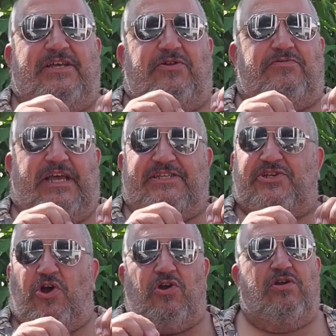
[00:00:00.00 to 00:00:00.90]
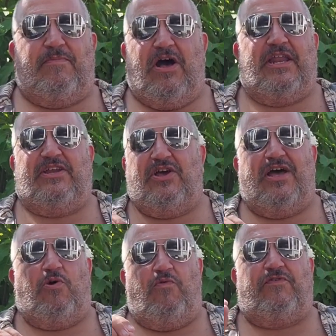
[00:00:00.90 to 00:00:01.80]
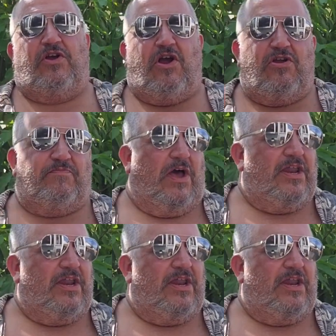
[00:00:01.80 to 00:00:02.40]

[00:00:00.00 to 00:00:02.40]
you know, nice carb on it, not over carb,